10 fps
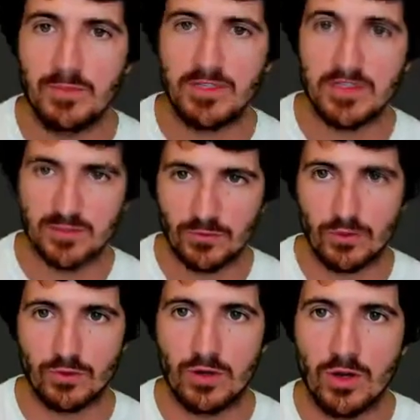images
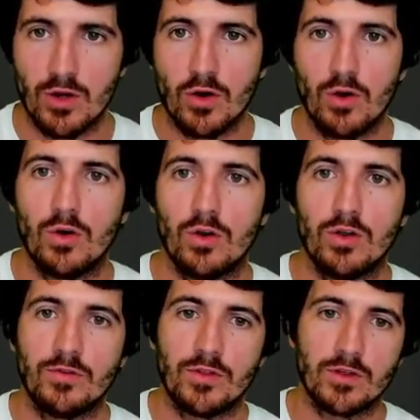for all
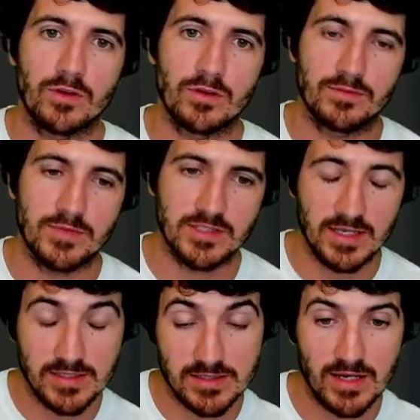of the
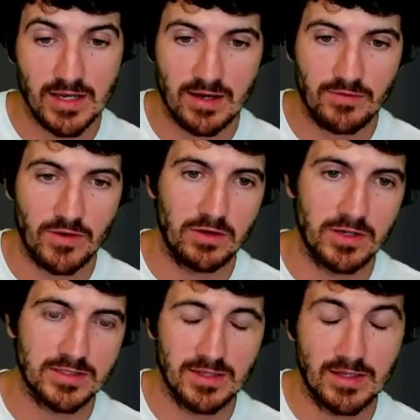sketches that I have here
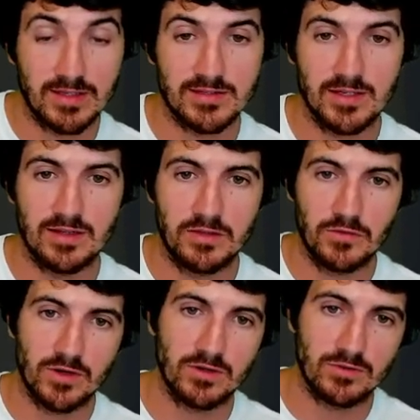as a data set in
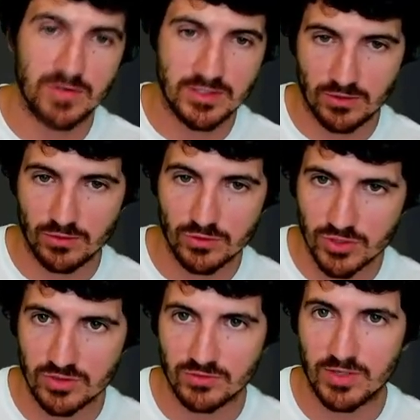different
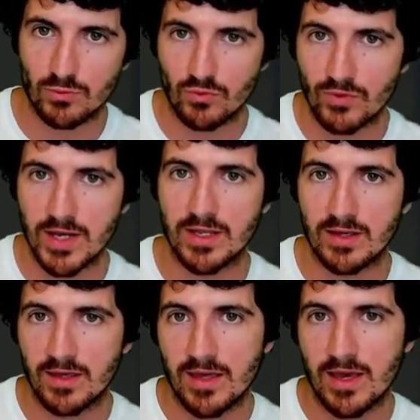resolutions, right? We're
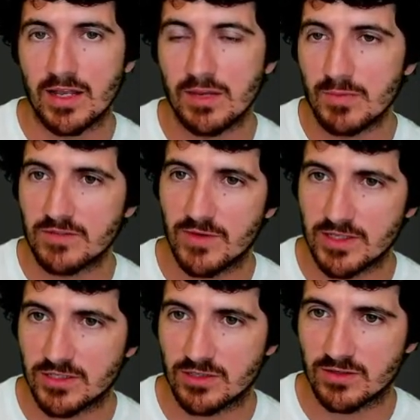writing an image
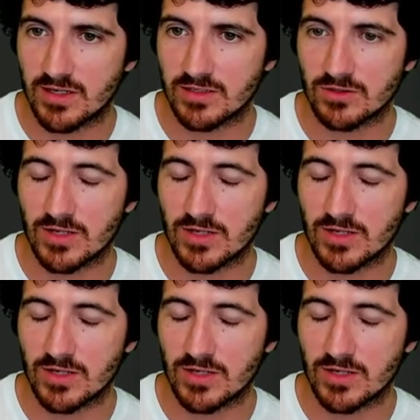fetcher that is